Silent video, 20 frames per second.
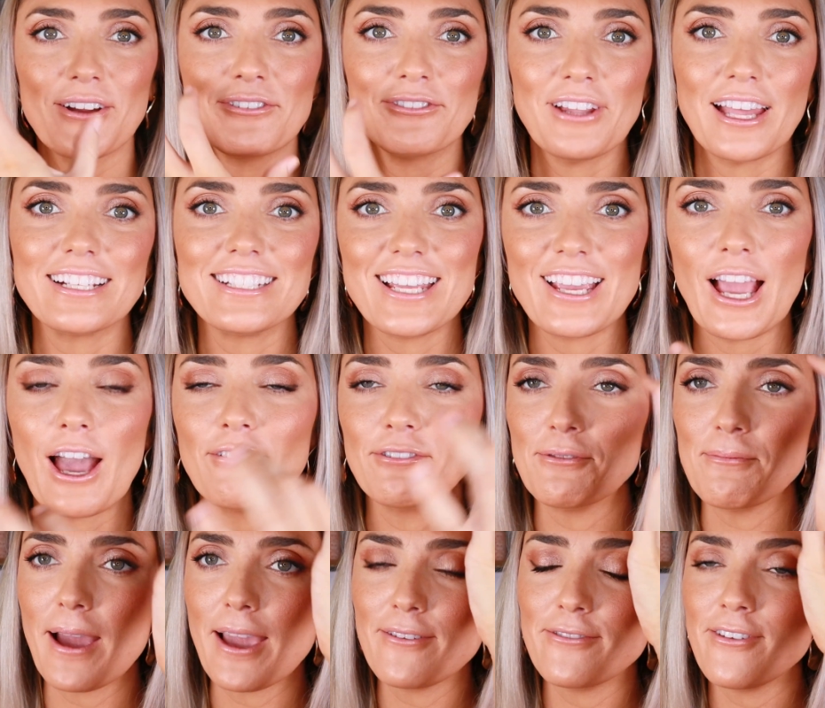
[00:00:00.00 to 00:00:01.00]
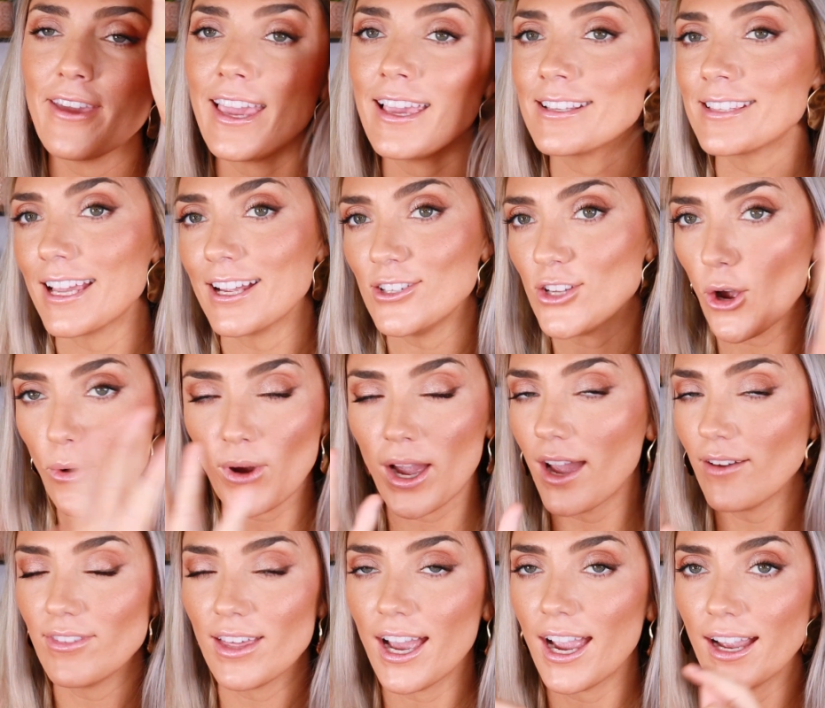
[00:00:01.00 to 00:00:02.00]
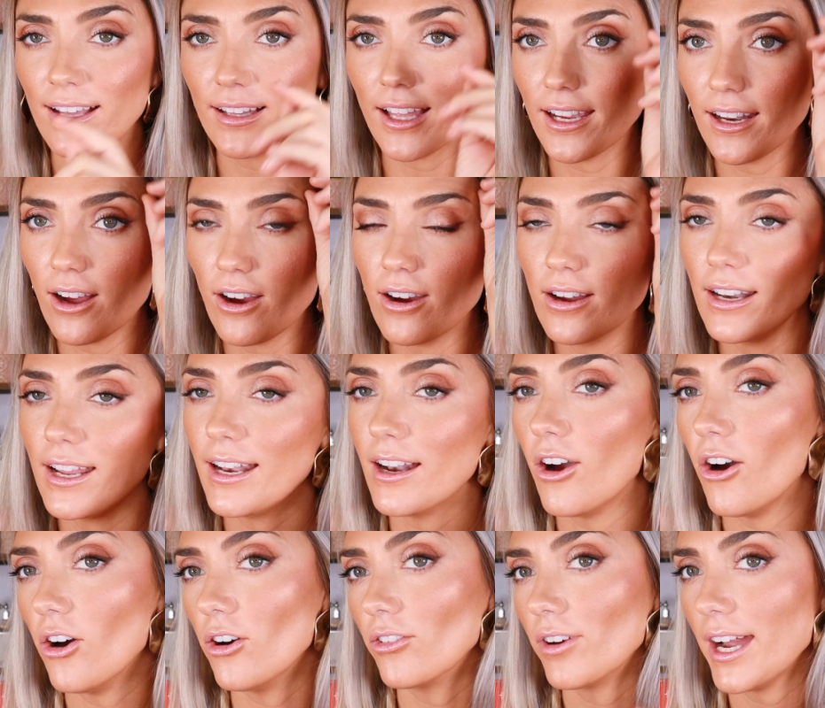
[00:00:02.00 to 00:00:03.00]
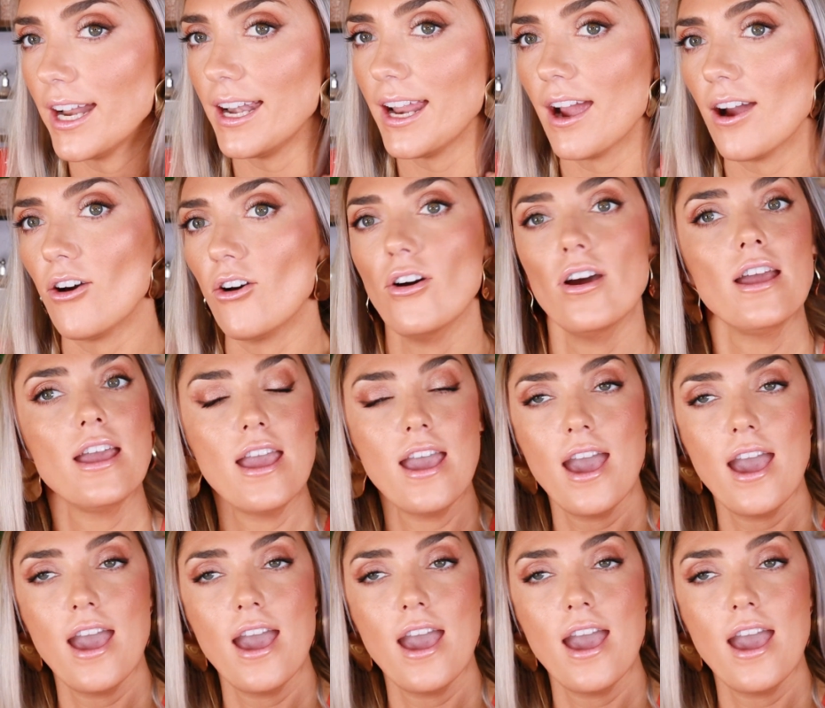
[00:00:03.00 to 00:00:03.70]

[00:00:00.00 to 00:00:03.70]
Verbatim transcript: reflecting off my face. I don't have the highlight on at all right now.